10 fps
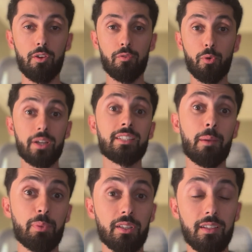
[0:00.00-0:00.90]
For
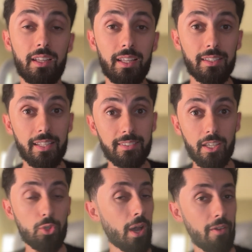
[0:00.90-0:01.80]
example, let's
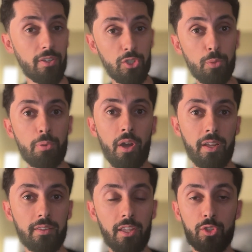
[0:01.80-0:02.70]
say you have a new
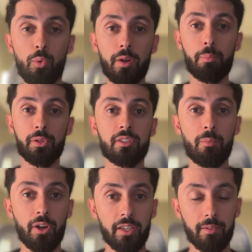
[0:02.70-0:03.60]
product that you want to put to
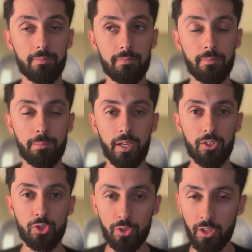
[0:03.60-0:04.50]
market,
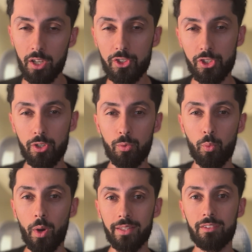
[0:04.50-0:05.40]
but you're not sure
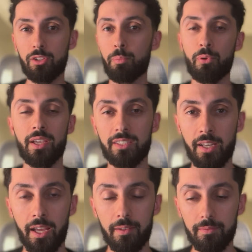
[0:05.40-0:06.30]
what to price
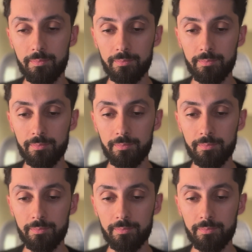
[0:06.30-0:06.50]
it at.